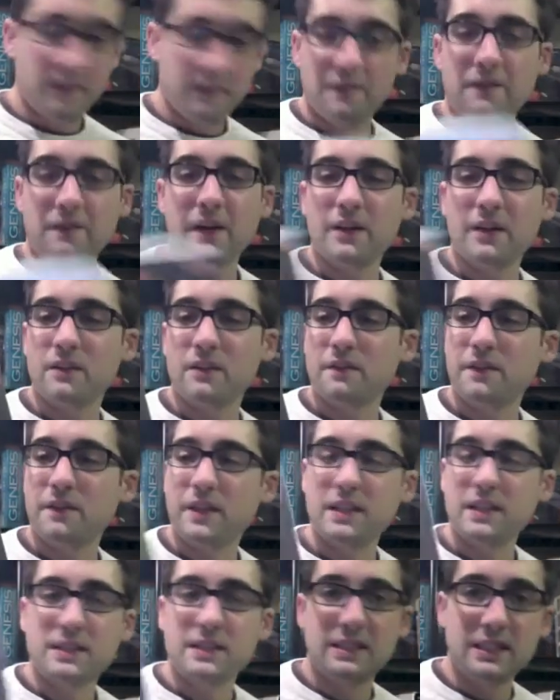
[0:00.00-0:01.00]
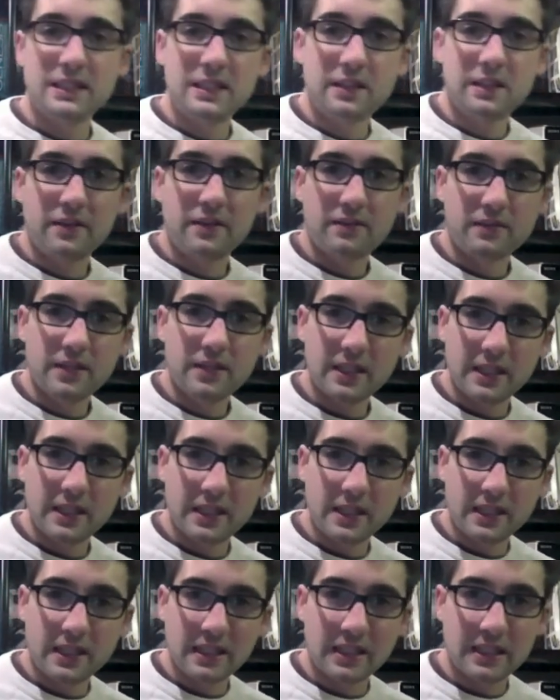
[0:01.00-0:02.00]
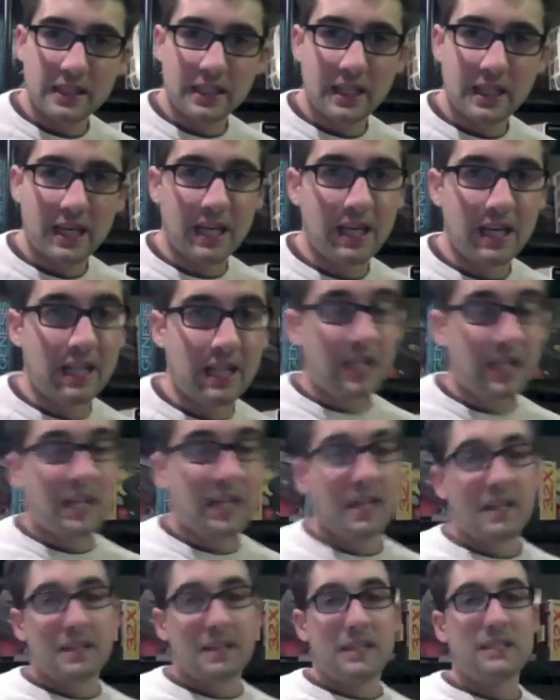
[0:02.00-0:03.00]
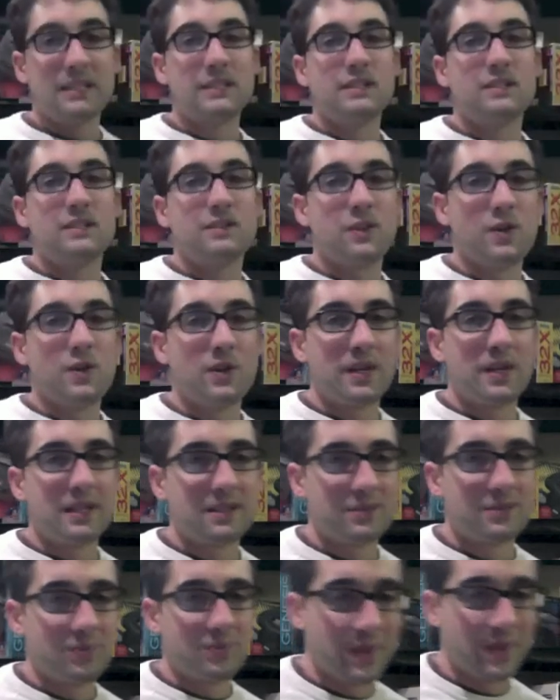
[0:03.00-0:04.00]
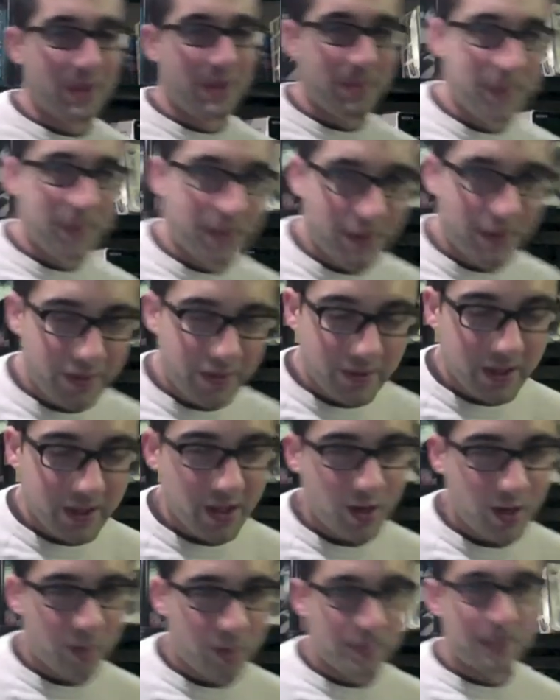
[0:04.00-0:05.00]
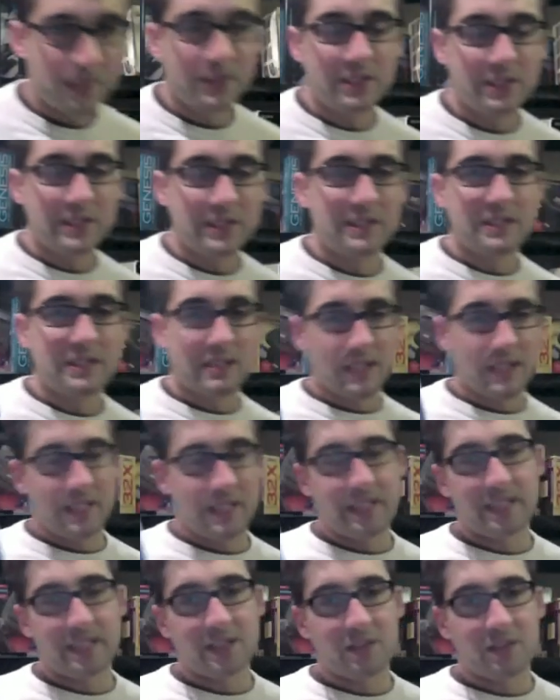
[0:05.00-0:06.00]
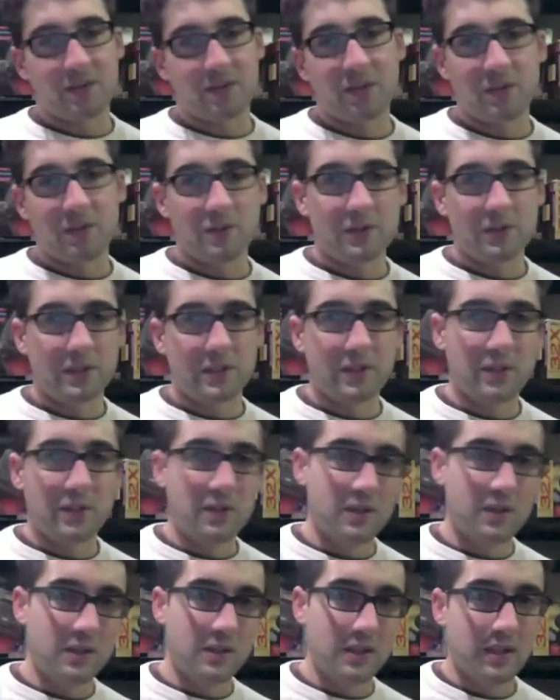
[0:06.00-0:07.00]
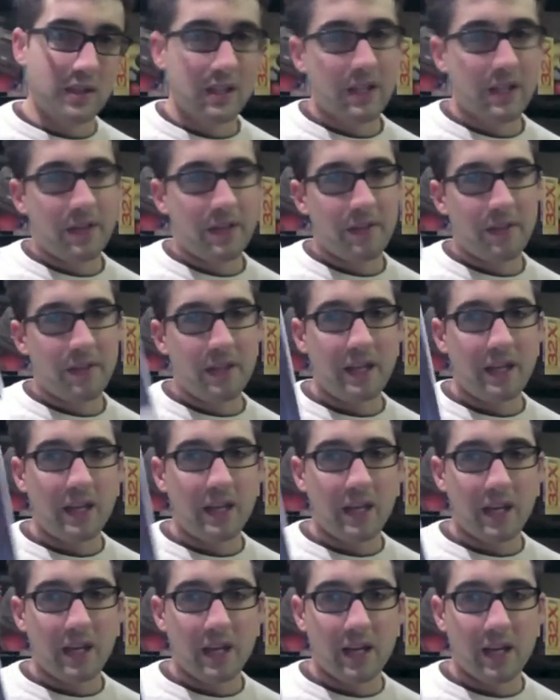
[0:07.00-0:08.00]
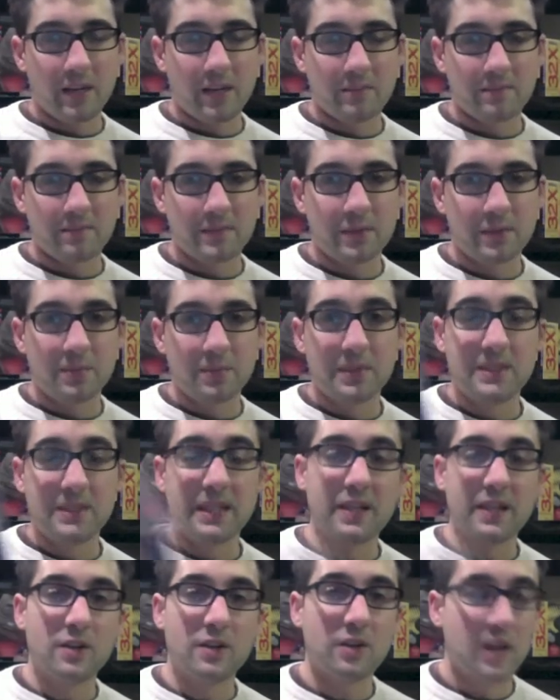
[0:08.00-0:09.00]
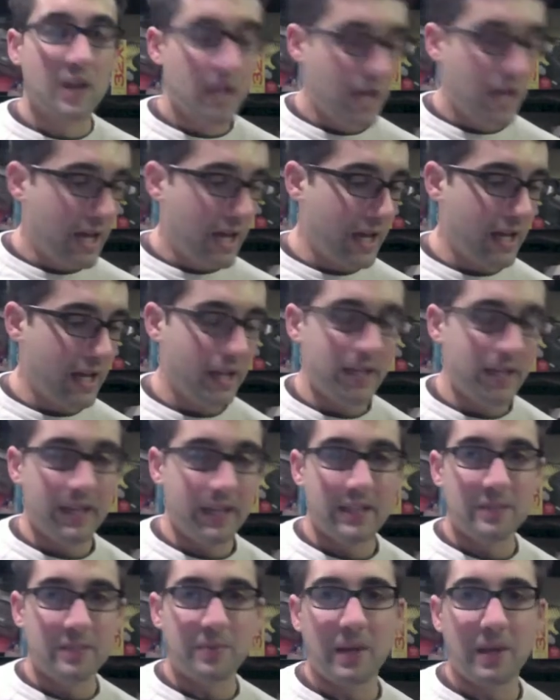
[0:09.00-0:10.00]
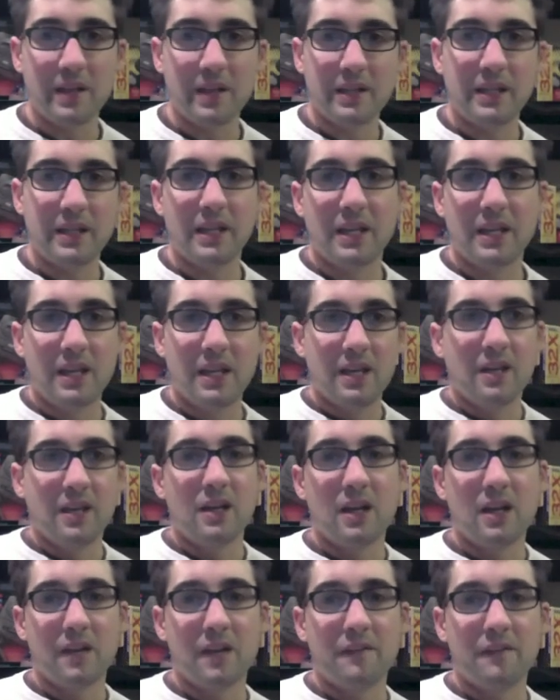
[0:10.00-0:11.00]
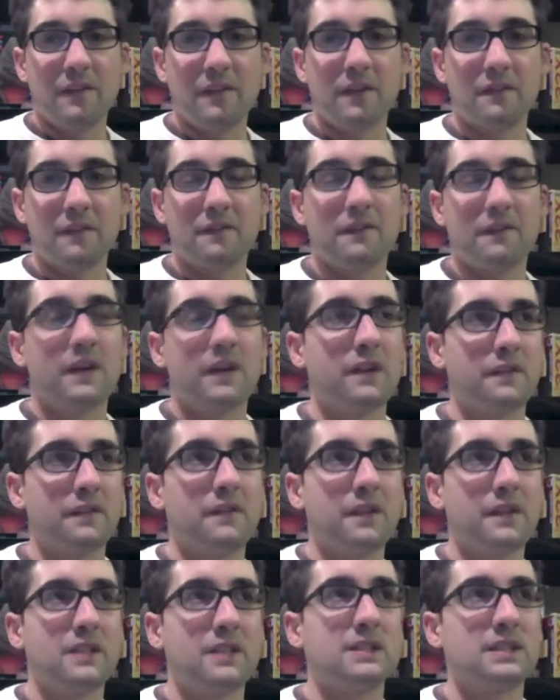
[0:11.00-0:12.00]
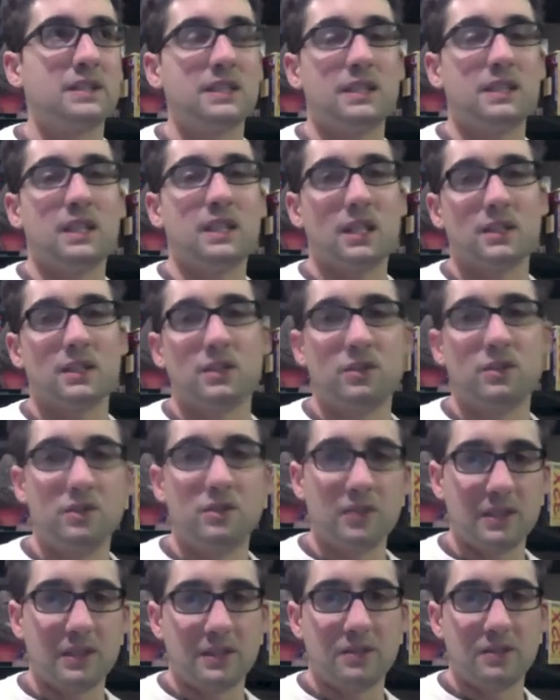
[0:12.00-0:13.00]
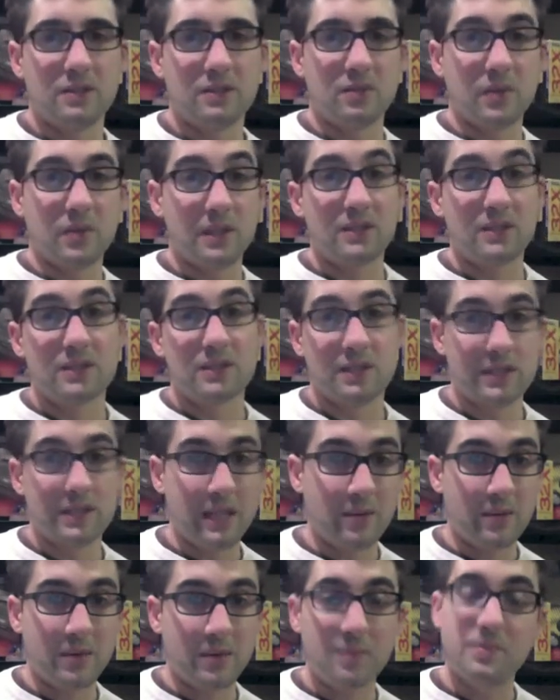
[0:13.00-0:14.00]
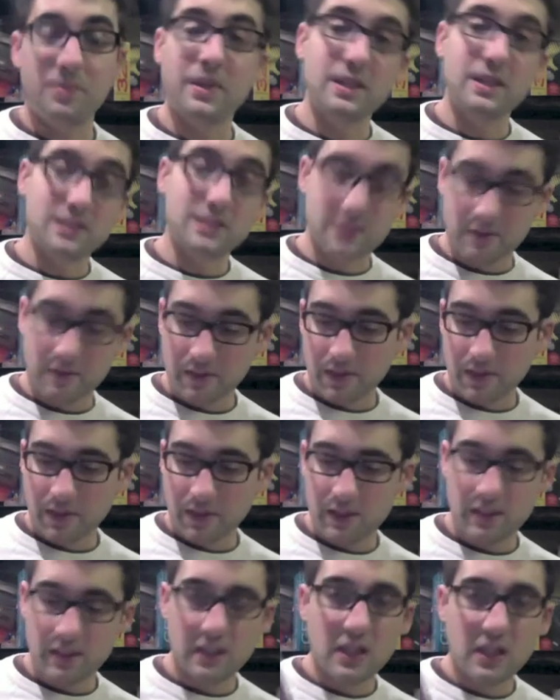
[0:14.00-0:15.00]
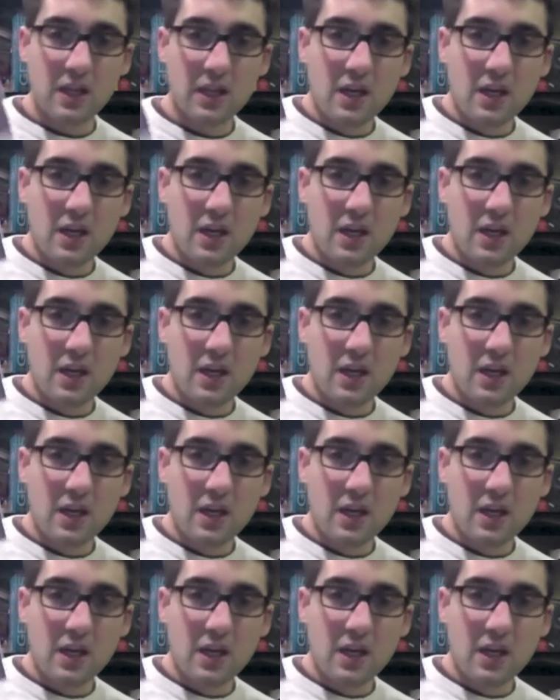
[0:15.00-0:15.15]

Final Fantasy III. This is known as one of the better RPGs next to Chrono Trigger on the Super Nintendo, and it's probably Final Fantasy II isn't quite as good as that one, but it's still very good.